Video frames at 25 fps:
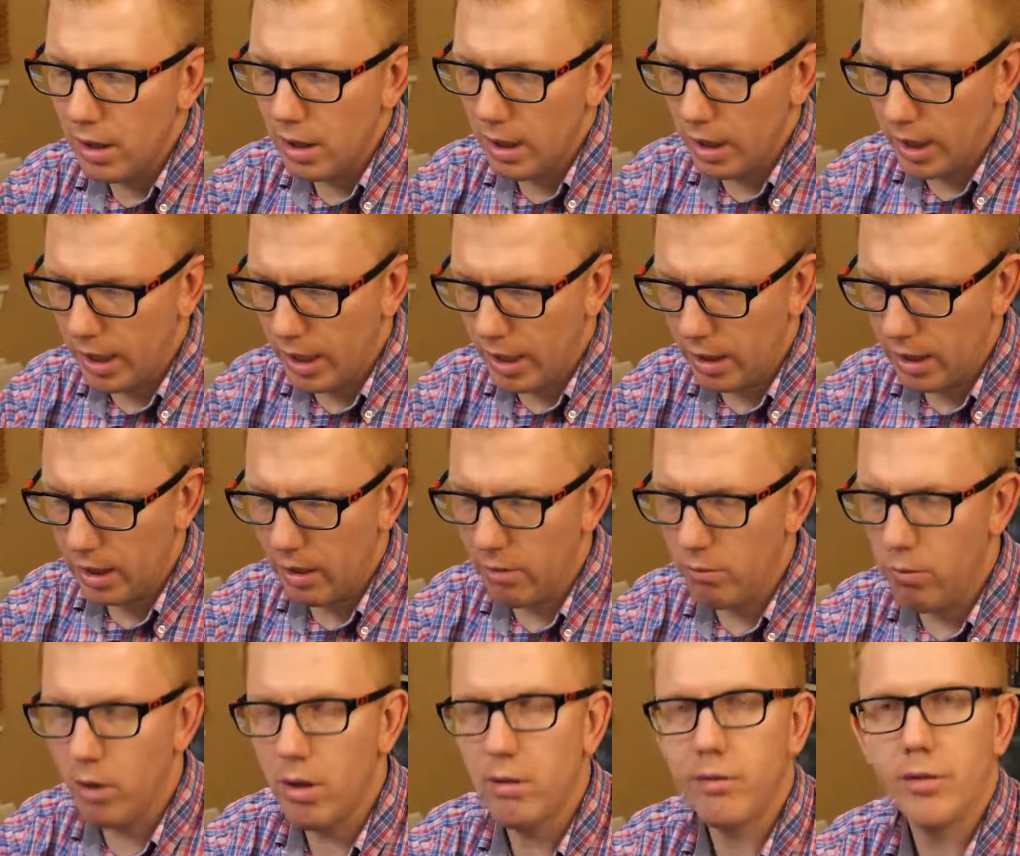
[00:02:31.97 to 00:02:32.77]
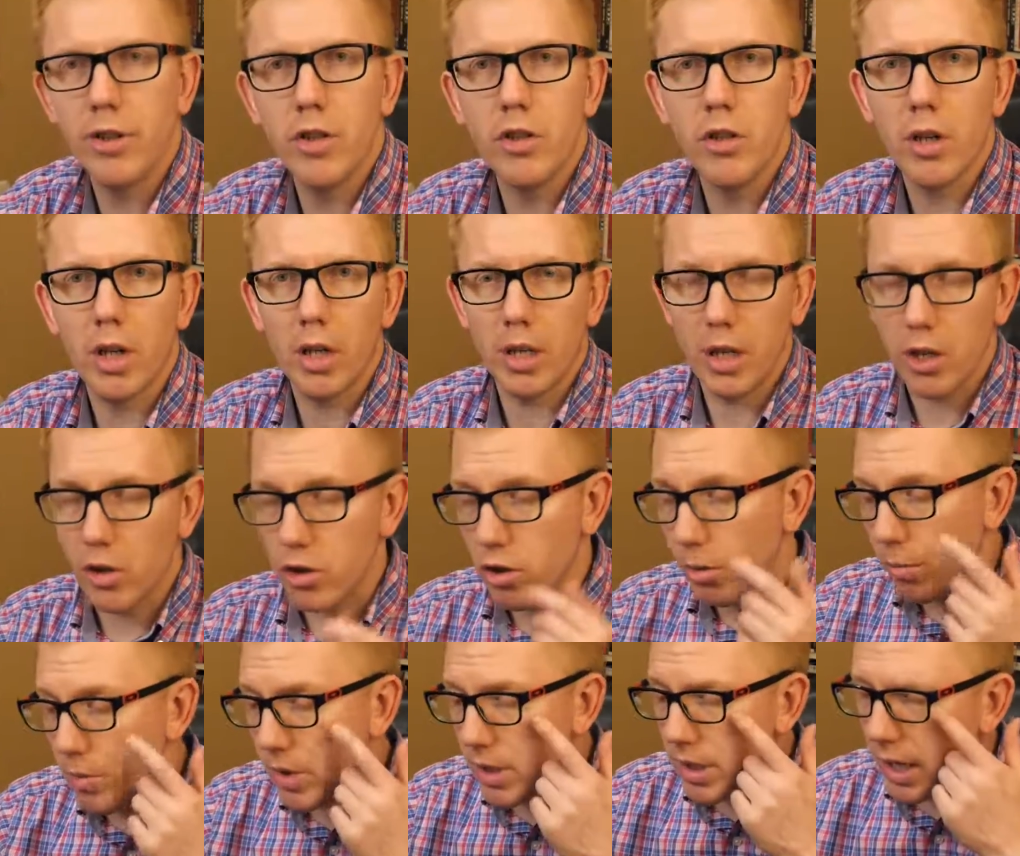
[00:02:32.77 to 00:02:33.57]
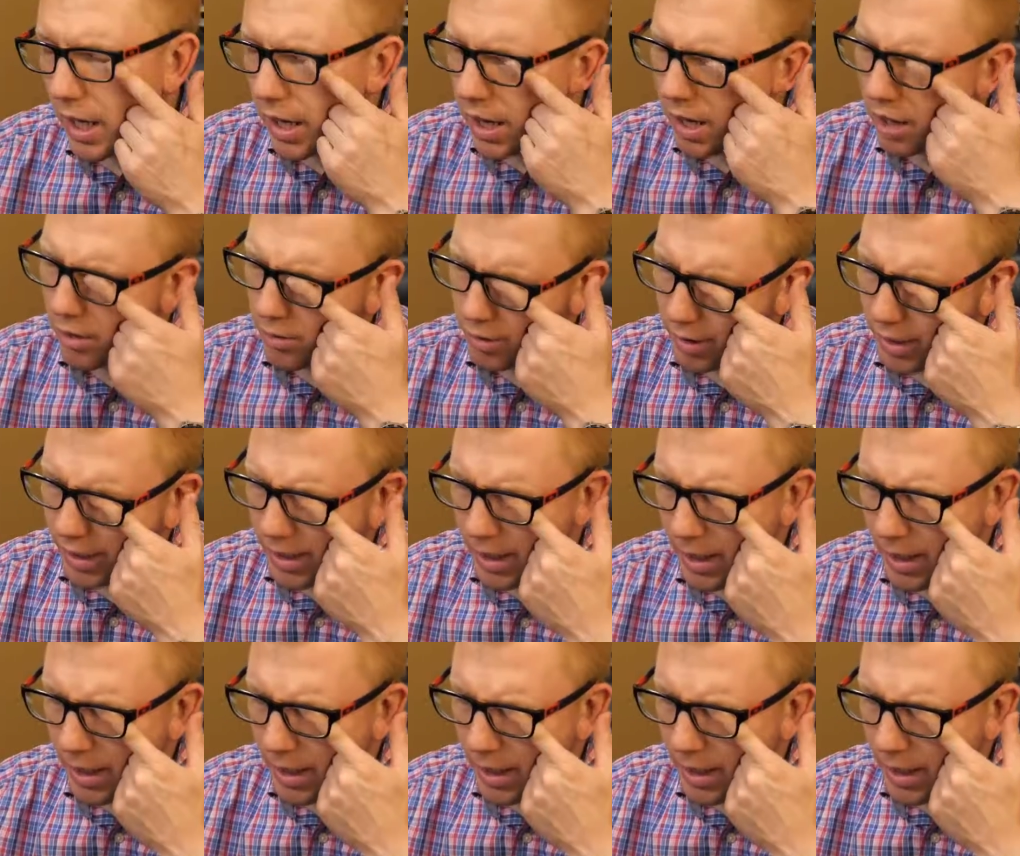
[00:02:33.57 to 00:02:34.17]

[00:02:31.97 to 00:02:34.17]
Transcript: and in one of the charity shops there,